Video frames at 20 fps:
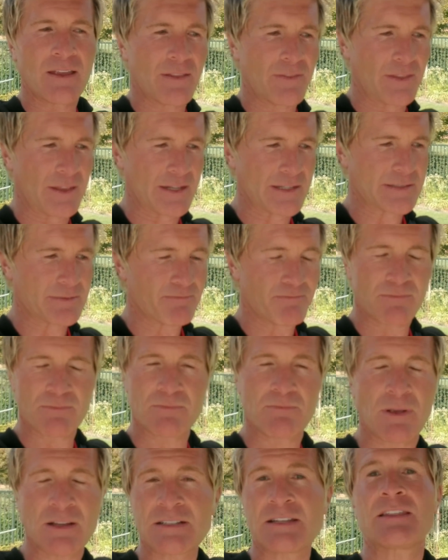that is
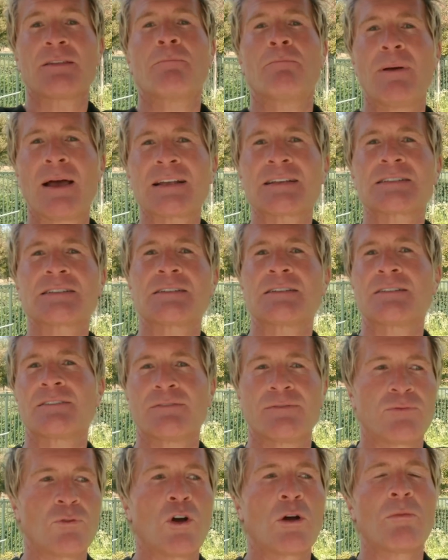basically the best
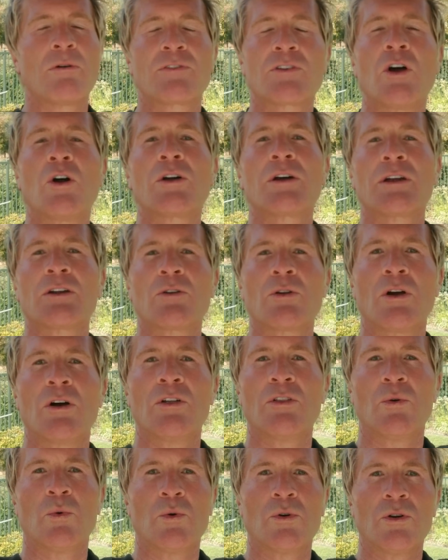form of coconut oil
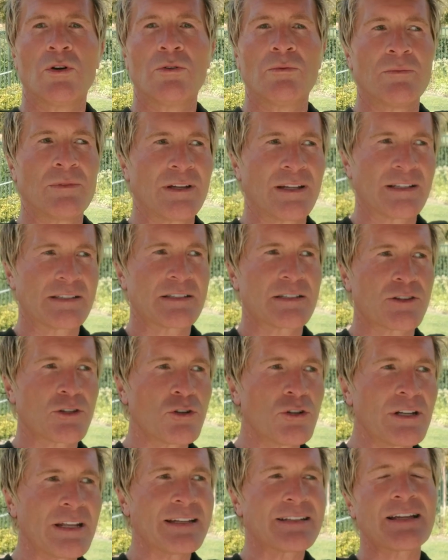in the world. It's
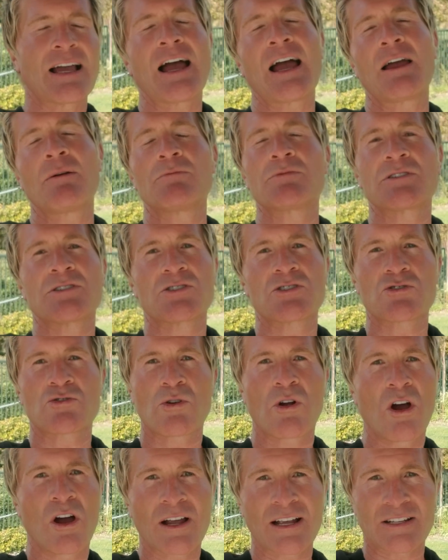30 times as
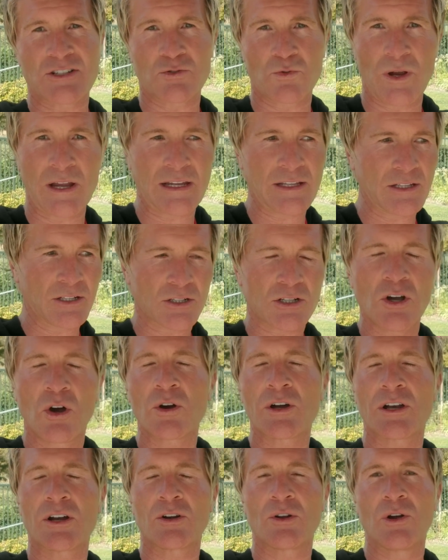strong as regular
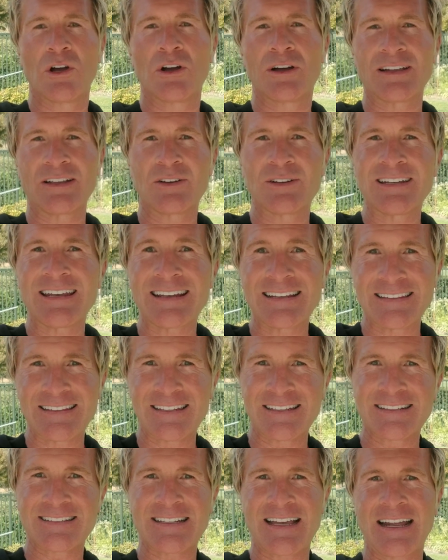coconut oil, and you only need a
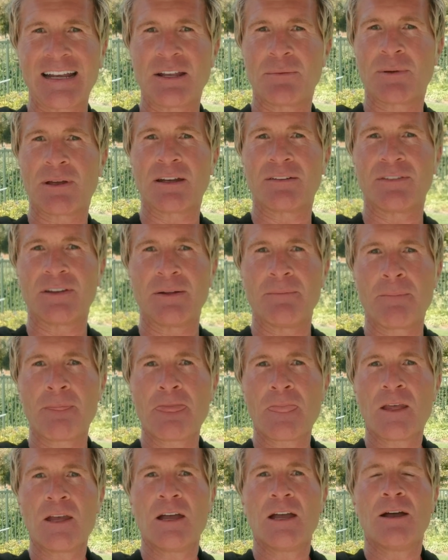little tiny bit of it.
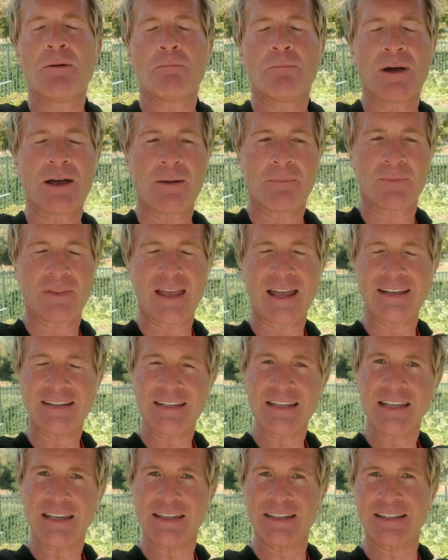But the
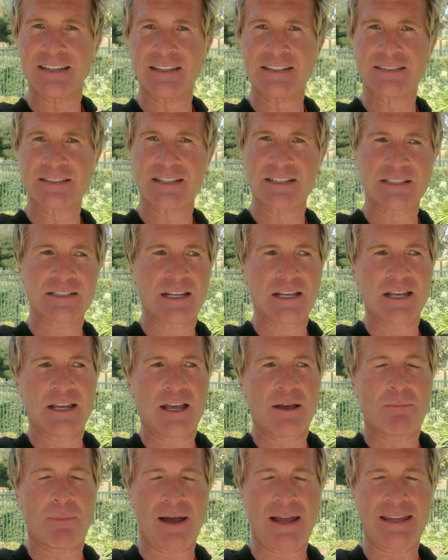idea is
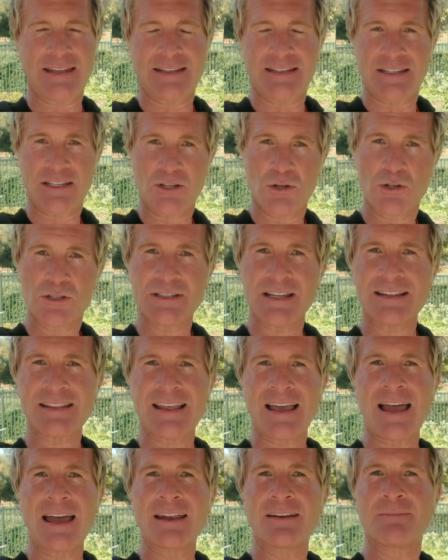by using
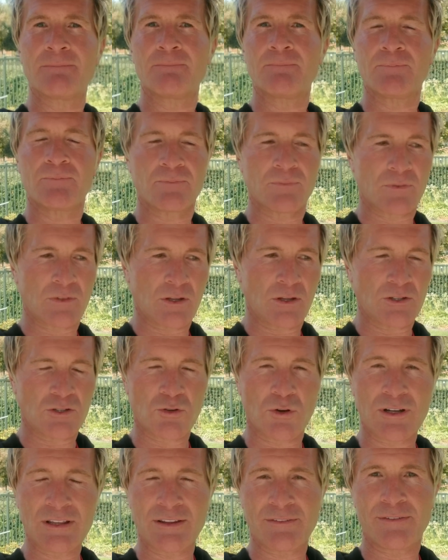that
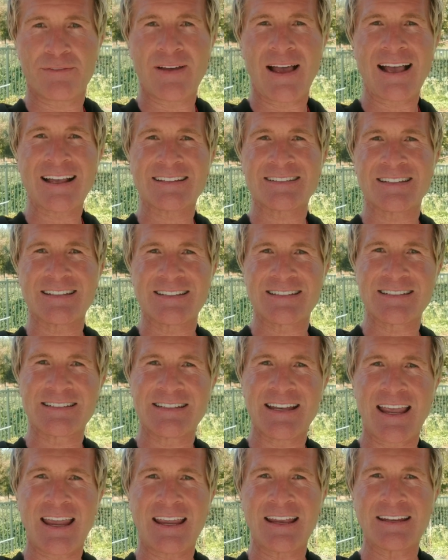during the fasted
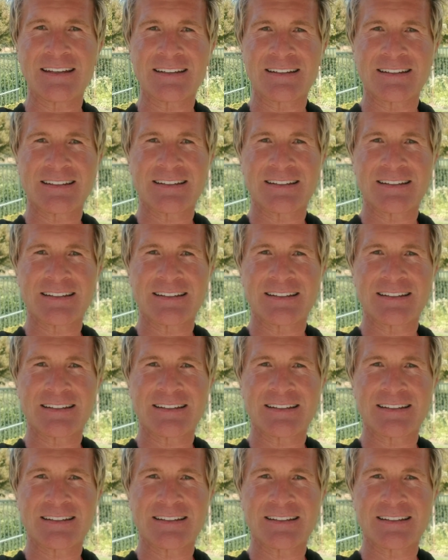state,